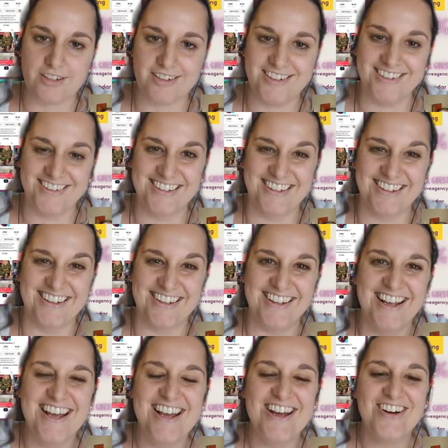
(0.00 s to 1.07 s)
It works
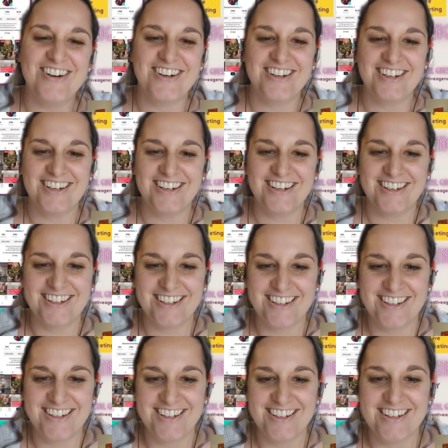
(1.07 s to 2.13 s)
with you rather than
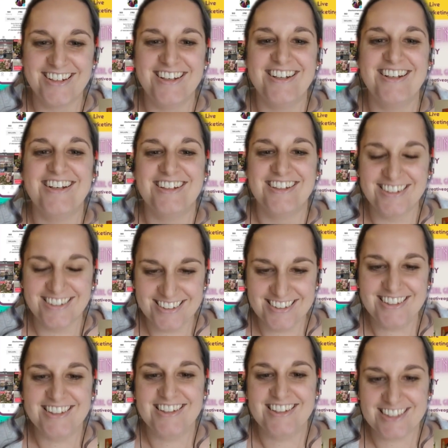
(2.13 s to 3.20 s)
just a
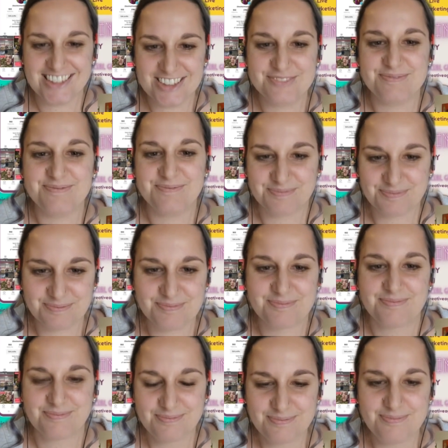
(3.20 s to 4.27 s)
marketing document that you
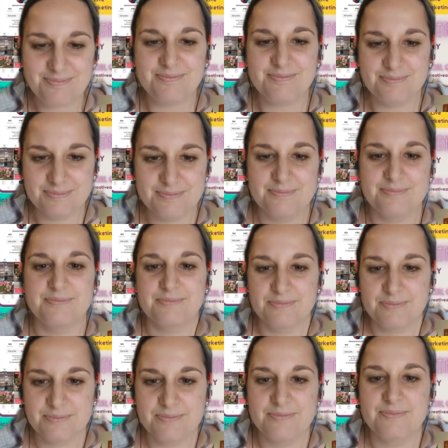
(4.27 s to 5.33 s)
check back maybe
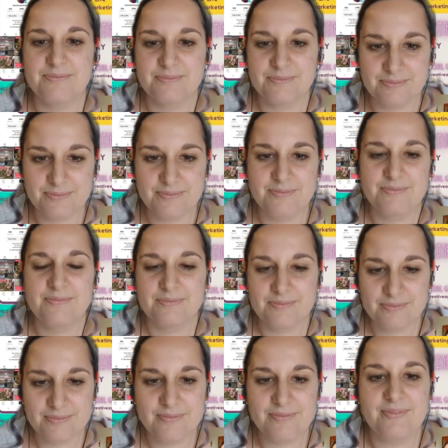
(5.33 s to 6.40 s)
once a month
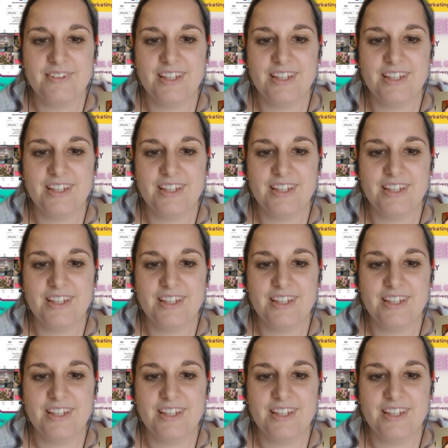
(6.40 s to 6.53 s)
to make